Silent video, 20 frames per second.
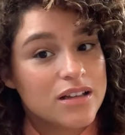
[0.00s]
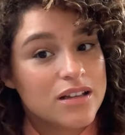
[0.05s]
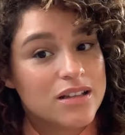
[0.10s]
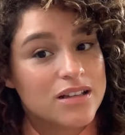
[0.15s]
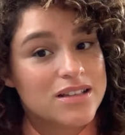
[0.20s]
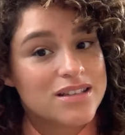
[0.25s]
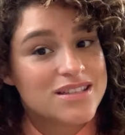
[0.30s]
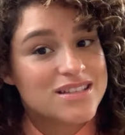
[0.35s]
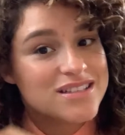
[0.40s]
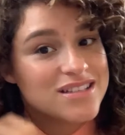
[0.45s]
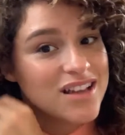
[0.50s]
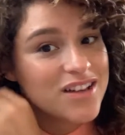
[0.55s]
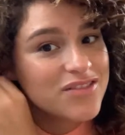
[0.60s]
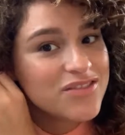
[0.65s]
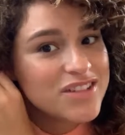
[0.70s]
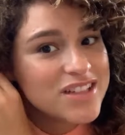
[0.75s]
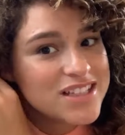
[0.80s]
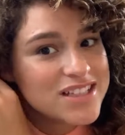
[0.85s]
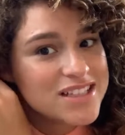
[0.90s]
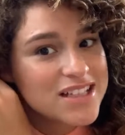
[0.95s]

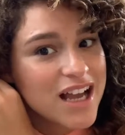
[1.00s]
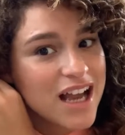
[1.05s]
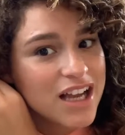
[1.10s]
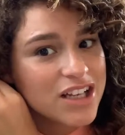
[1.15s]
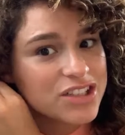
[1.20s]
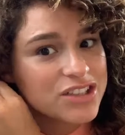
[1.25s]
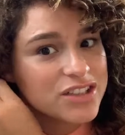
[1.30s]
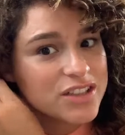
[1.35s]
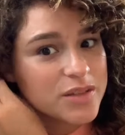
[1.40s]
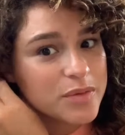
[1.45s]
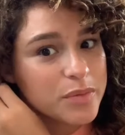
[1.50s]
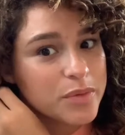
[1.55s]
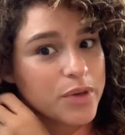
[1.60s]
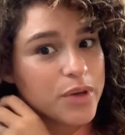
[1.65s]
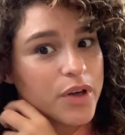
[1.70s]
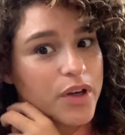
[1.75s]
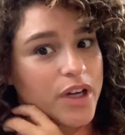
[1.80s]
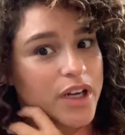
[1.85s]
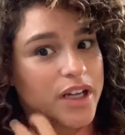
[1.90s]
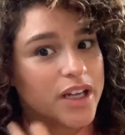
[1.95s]
Stuff is actually
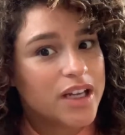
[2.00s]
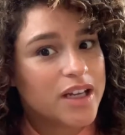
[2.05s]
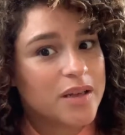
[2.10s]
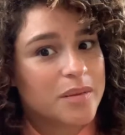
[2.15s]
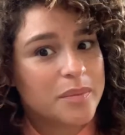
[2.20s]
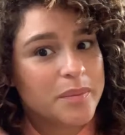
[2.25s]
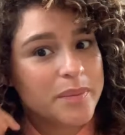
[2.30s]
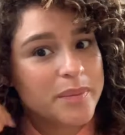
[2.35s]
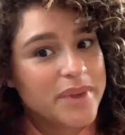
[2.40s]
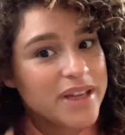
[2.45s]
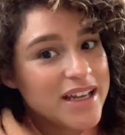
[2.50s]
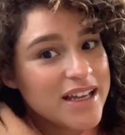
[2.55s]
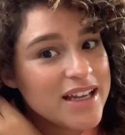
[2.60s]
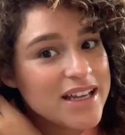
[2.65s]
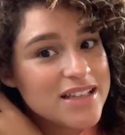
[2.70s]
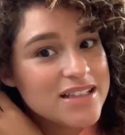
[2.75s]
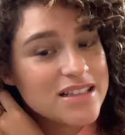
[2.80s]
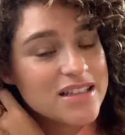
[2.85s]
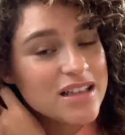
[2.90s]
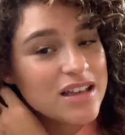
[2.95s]
pretty
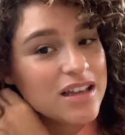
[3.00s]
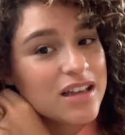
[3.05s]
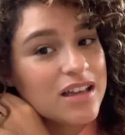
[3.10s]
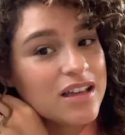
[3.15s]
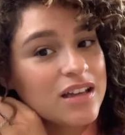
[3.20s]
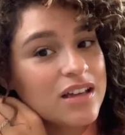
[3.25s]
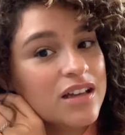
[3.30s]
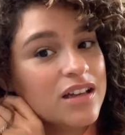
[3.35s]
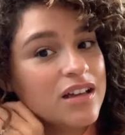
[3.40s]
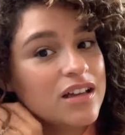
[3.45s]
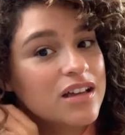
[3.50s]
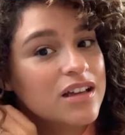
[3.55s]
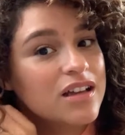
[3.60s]
amazing.